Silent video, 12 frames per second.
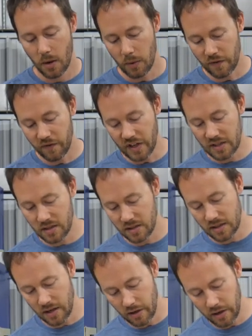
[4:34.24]
We fixed
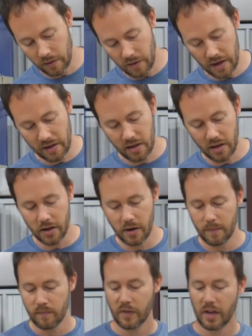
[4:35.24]
this area right
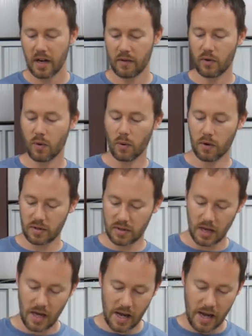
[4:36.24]
here, and of course,
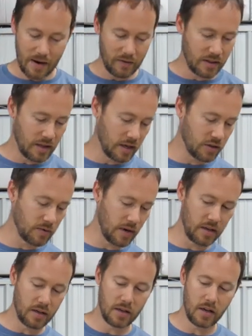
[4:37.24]
everything's
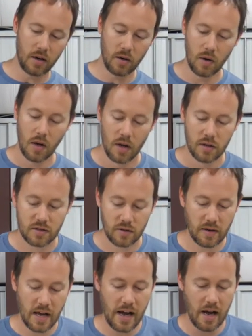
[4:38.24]
ready to go. So
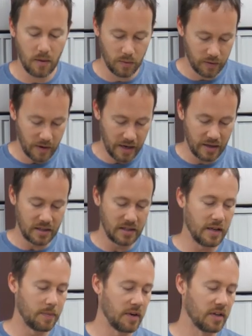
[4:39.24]
now we're ready to
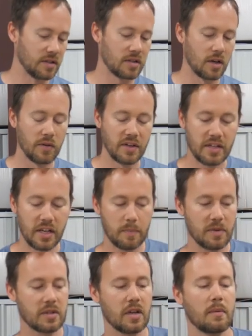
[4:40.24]
dip it. And so the
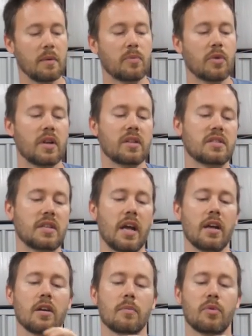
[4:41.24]
dip, it's gonna be pretty
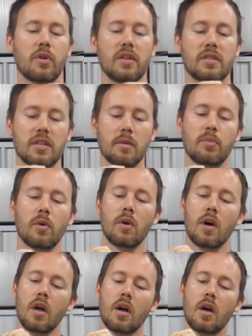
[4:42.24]
standard, pretty simple.